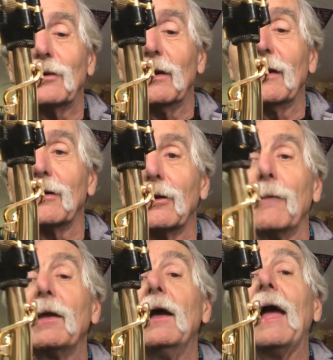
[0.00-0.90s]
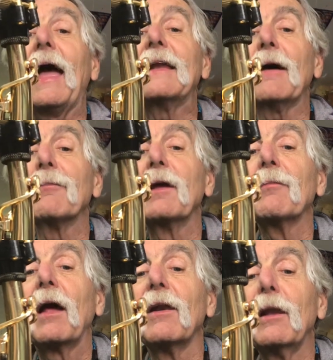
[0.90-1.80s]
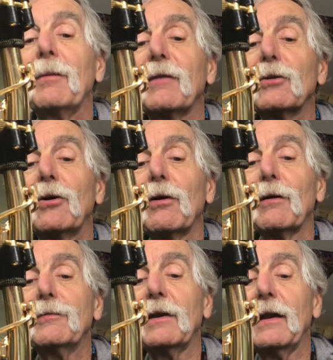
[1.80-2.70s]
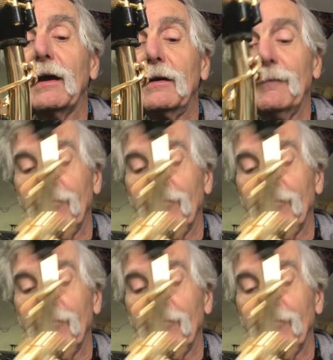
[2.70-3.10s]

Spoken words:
going to let it go. Anyhow, a little bit of a curve to neck.